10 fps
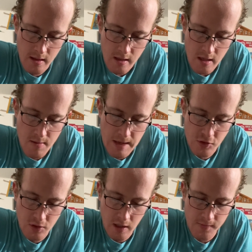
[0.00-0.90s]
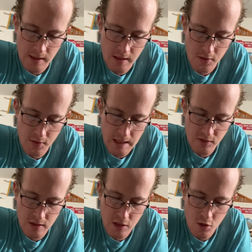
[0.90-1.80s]
He measured off another
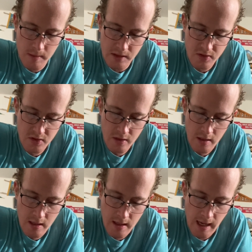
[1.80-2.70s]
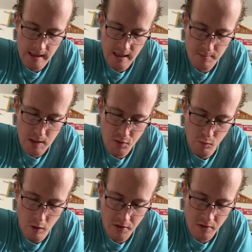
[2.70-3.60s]
1,000 cubits, and led me through
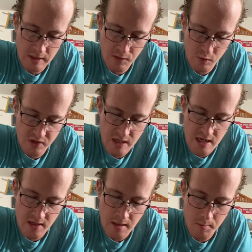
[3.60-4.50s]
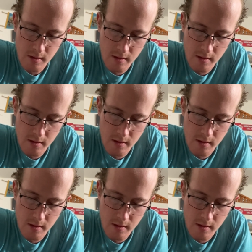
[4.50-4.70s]
water that was knee deep.